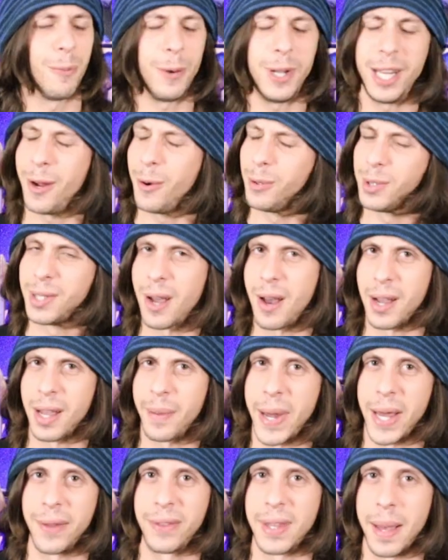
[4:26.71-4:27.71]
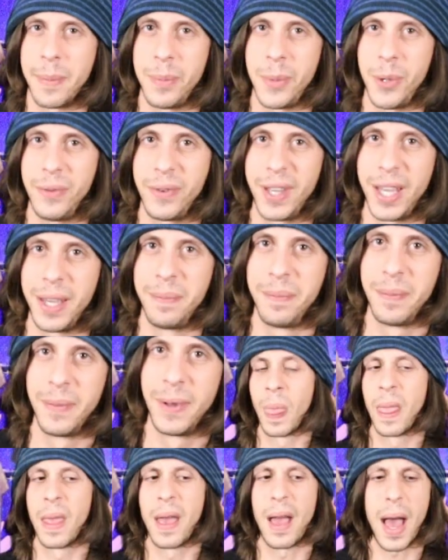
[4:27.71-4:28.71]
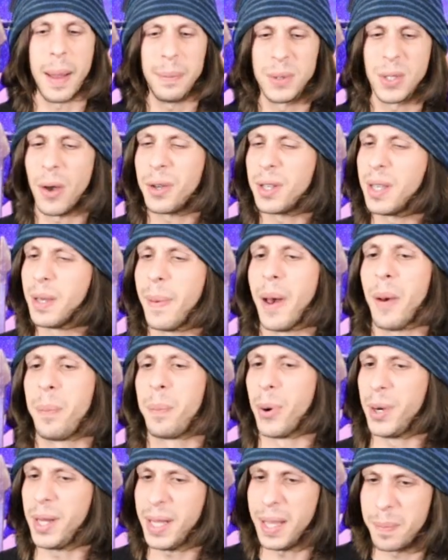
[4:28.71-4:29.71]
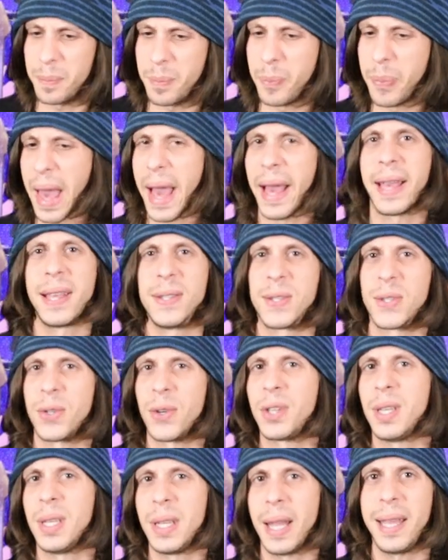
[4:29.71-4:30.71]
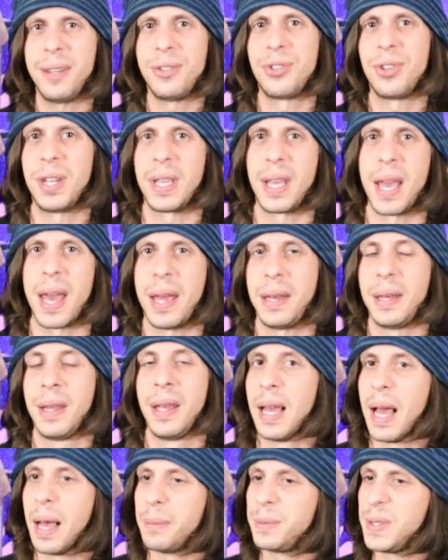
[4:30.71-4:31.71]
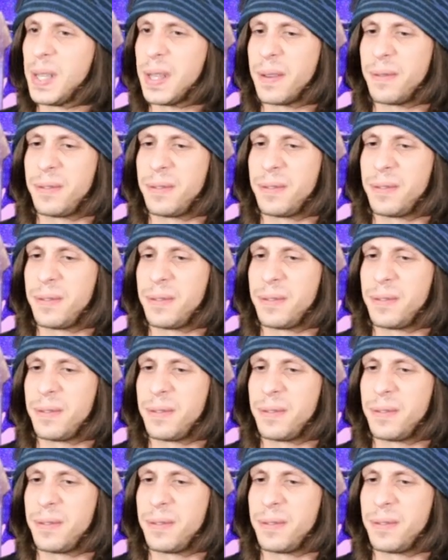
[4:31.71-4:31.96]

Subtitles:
we don't talk about that movie. I'm talking about putting it back in circulation again. I'm sick